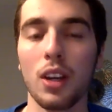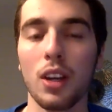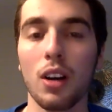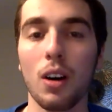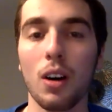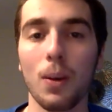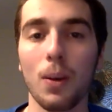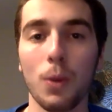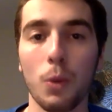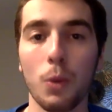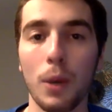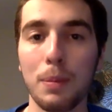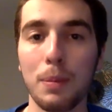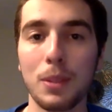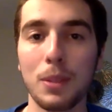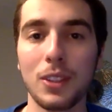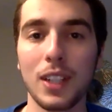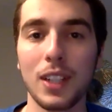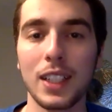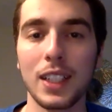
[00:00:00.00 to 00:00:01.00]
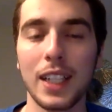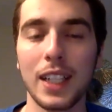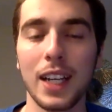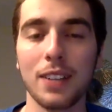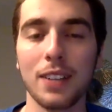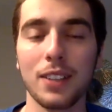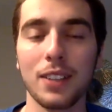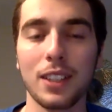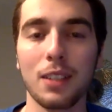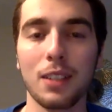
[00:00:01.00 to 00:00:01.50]
all the weapons that he
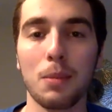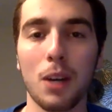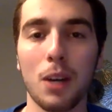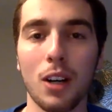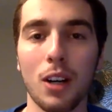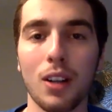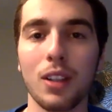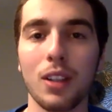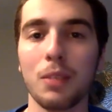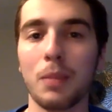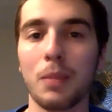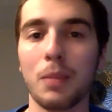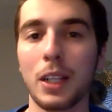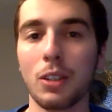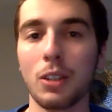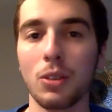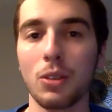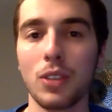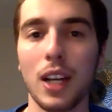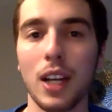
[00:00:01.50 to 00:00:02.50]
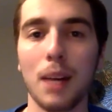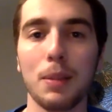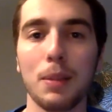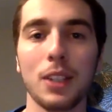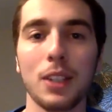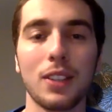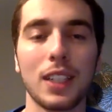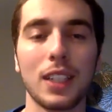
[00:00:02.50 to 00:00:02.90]
has, like Kamara and Michael Thomas.